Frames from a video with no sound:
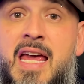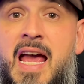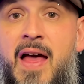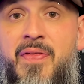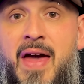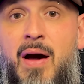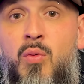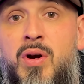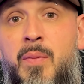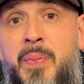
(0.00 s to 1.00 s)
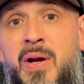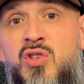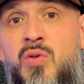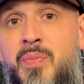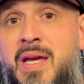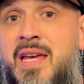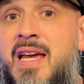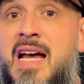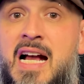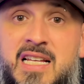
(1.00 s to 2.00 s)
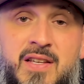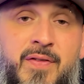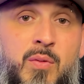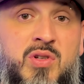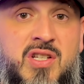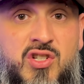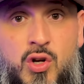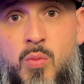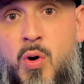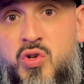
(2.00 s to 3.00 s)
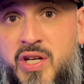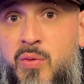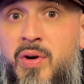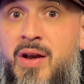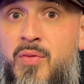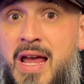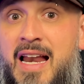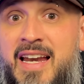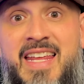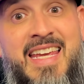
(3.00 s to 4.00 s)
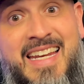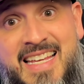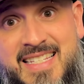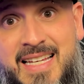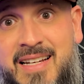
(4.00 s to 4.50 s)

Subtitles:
and that will appear to be as if it was in slow motion when in reality it isn't.